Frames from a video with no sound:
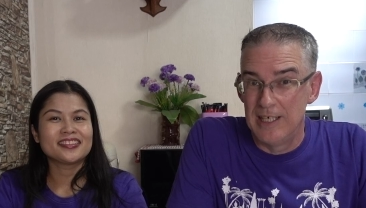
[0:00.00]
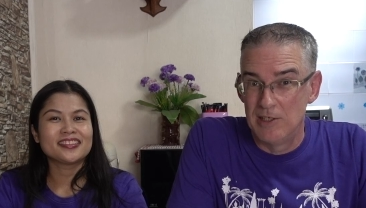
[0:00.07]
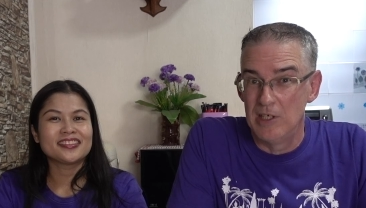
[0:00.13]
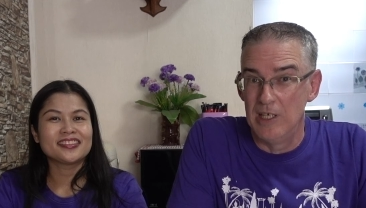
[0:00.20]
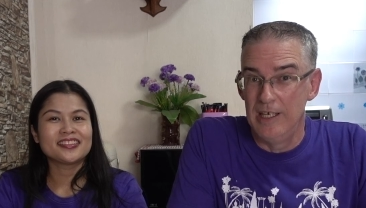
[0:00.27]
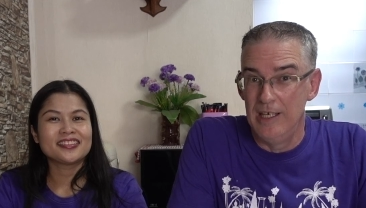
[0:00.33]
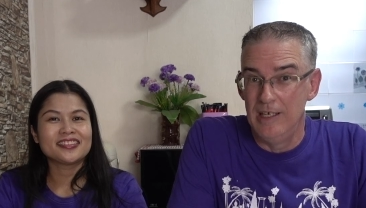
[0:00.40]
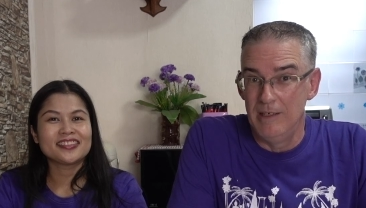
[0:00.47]

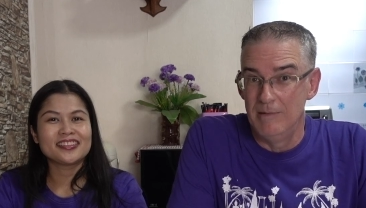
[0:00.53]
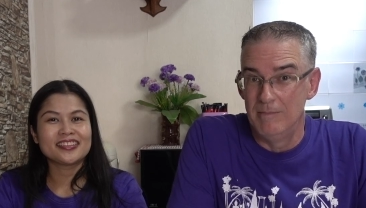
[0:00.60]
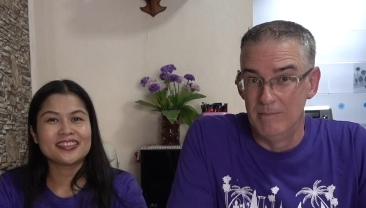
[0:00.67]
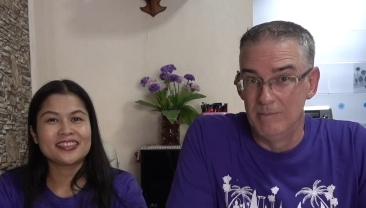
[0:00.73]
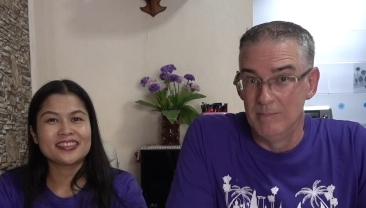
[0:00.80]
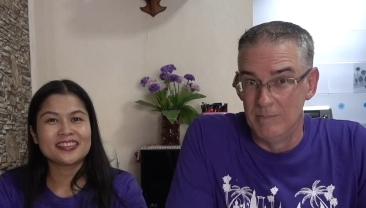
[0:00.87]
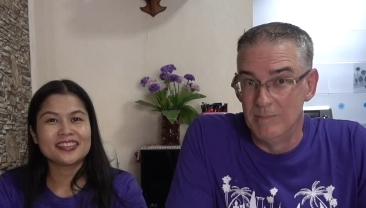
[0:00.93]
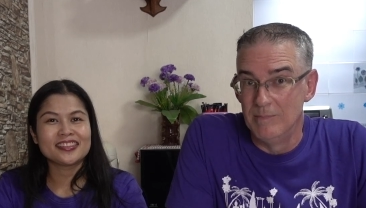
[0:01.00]
Speaker 1: actually
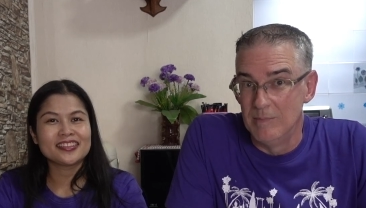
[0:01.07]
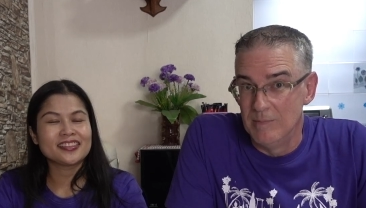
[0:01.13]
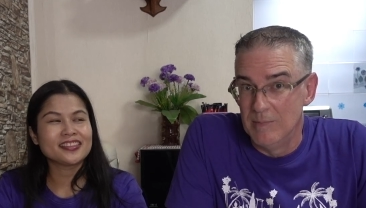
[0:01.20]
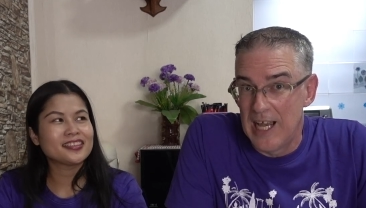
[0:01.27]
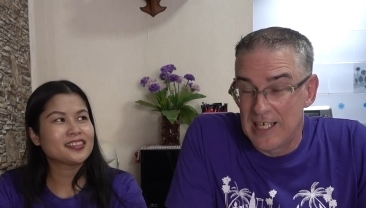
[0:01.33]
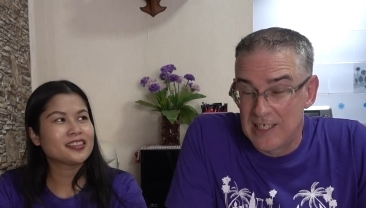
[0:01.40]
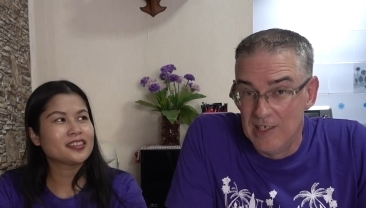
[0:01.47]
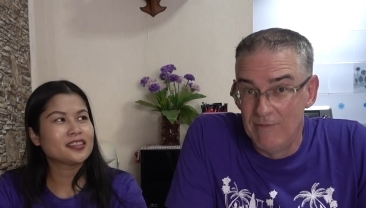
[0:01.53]

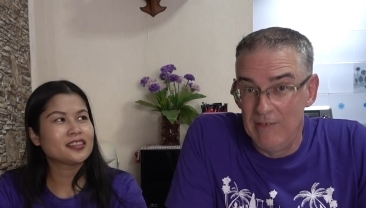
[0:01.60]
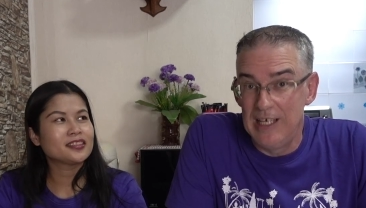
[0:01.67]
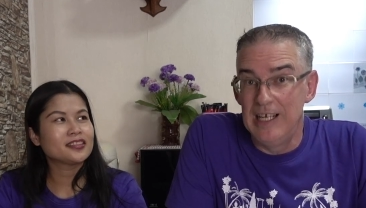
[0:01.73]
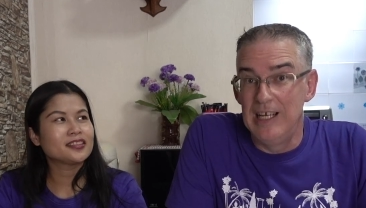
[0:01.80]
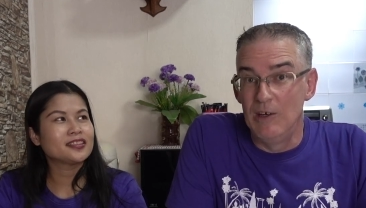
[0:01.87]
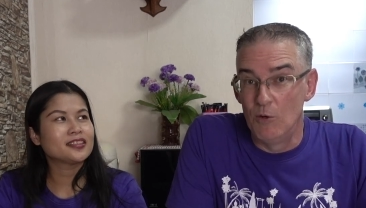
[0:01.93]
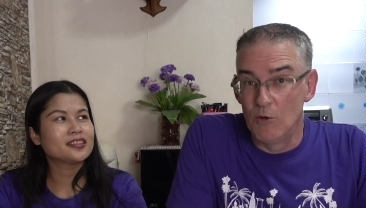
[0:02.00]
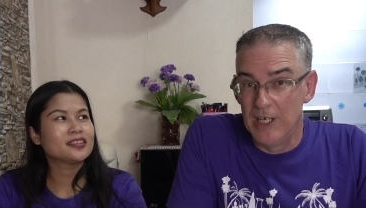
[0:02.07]
actively
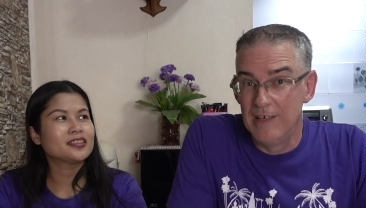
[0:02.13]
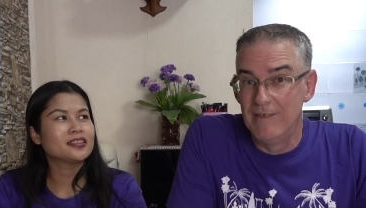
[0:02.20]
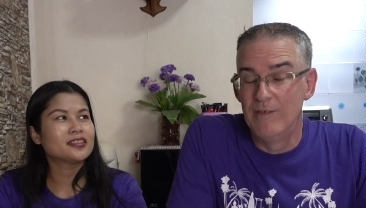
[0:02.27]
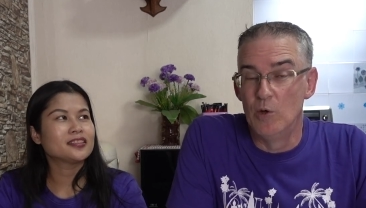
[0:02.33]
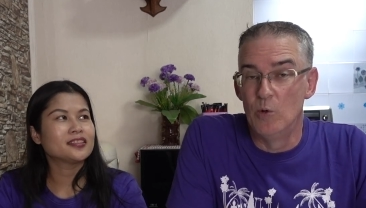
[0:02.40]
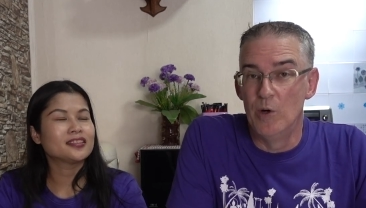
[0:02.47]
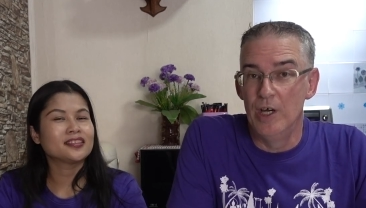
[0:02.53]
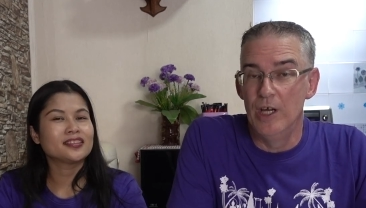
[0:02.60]
looking
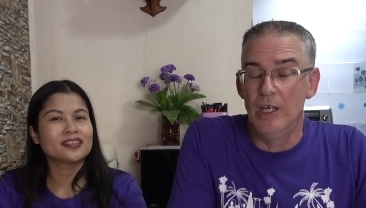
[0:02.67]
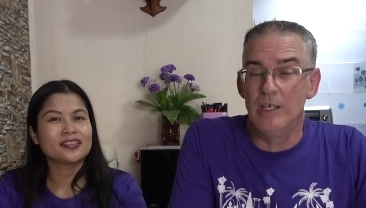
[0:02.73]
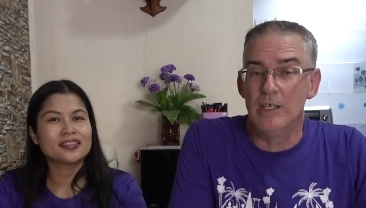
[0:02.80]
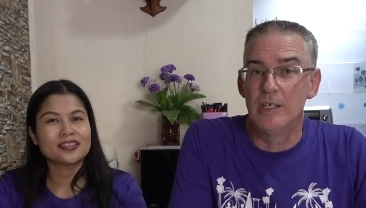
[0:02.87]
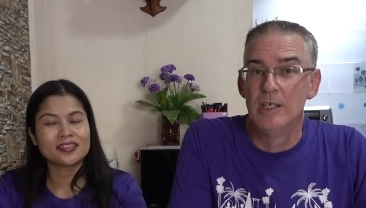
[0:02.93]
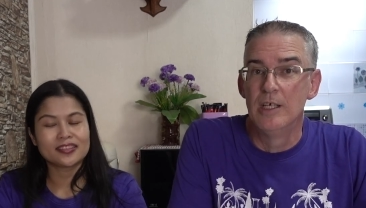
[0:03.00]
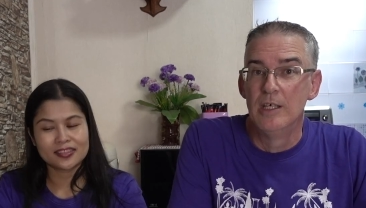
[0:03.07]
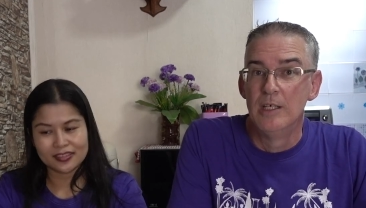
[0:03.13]
for work.